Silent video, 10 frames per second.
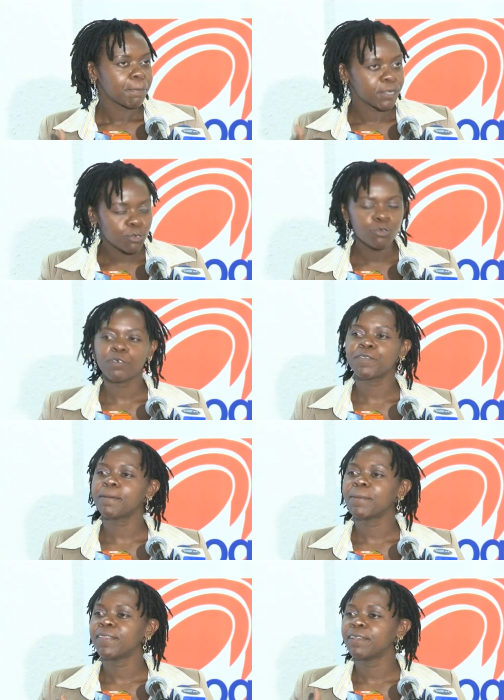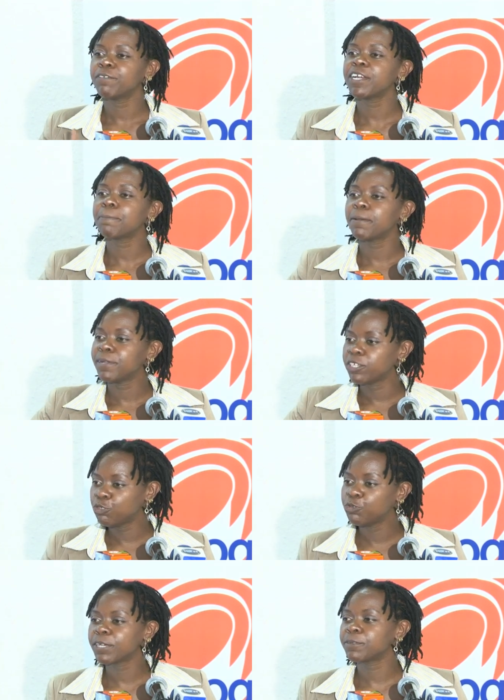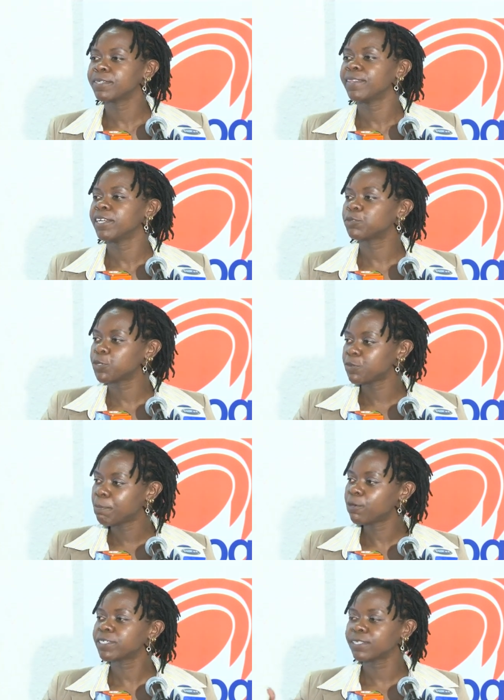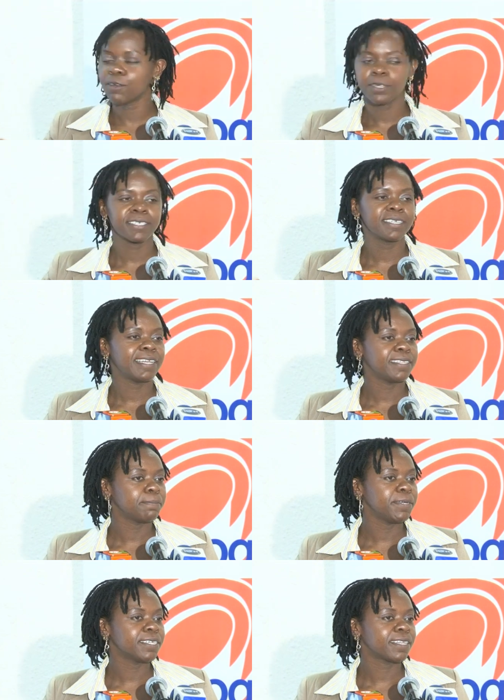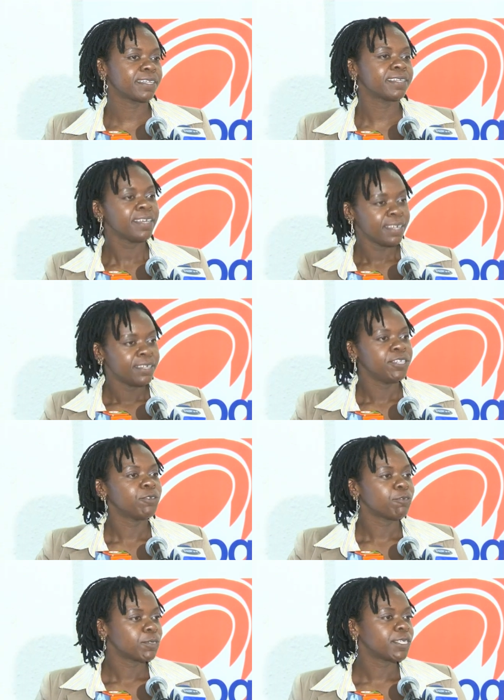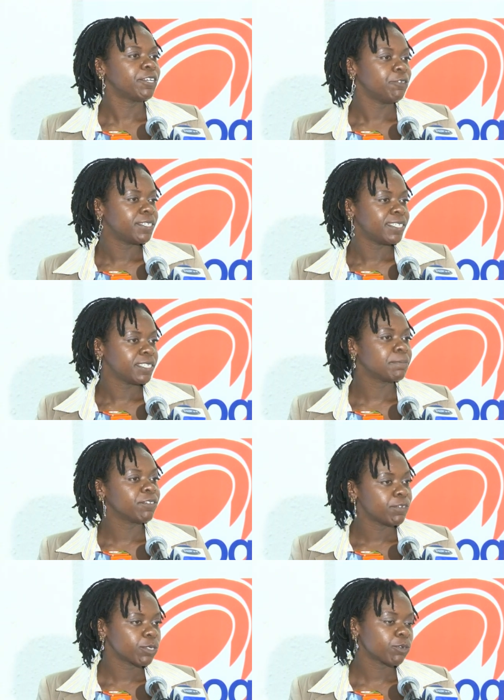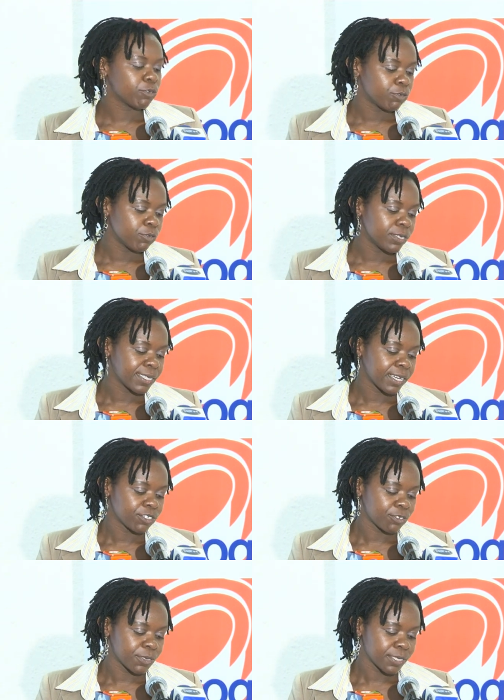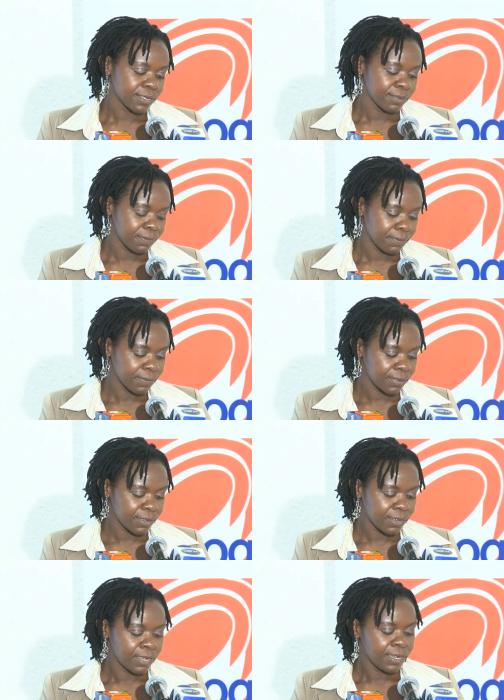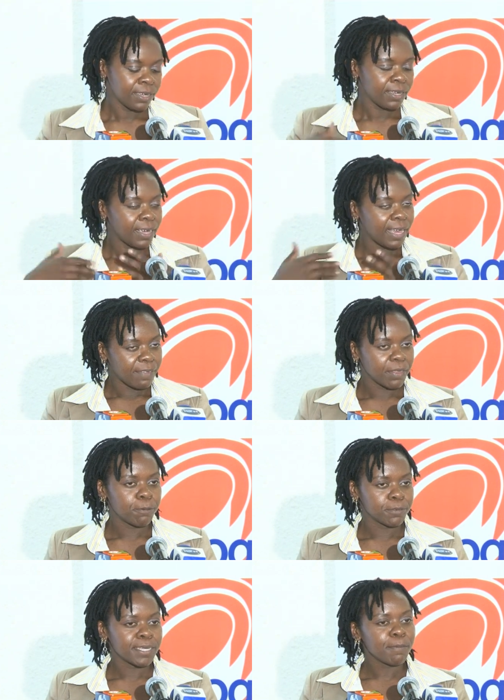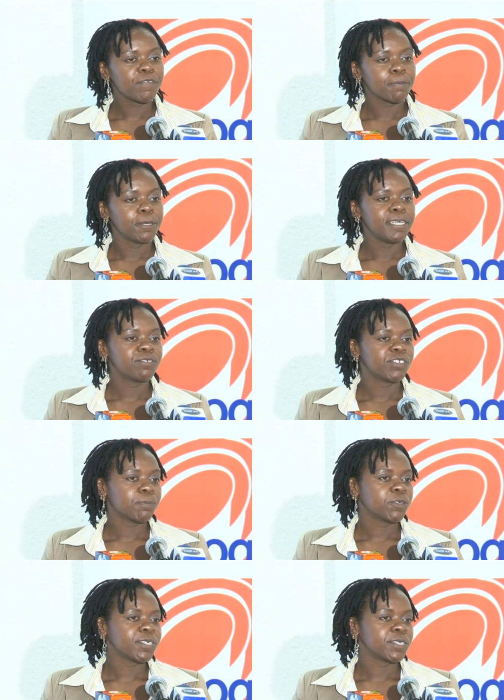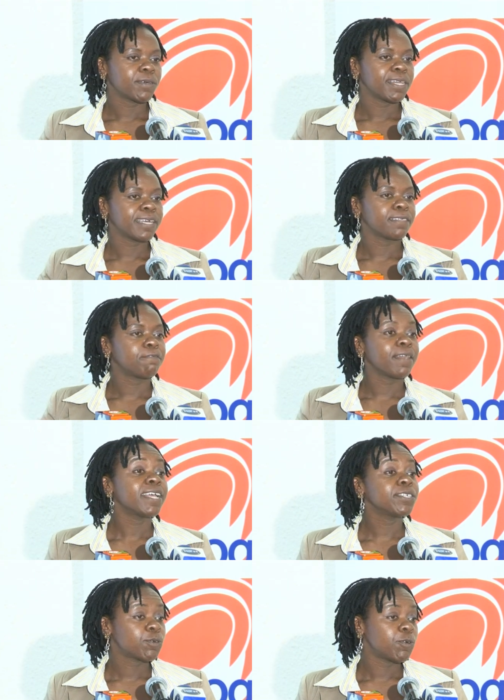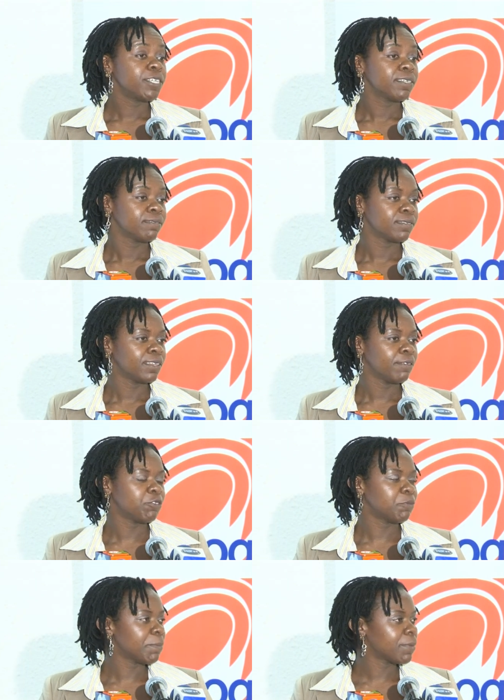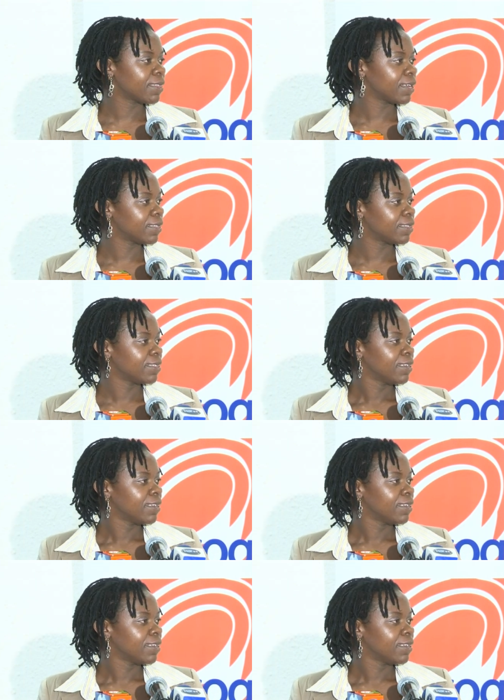pursuit of them, and then very public shootouts, and then it was reported constantly in the media that, security is being restored through these actions. And some of the police responses were like the flying squad. If you remember that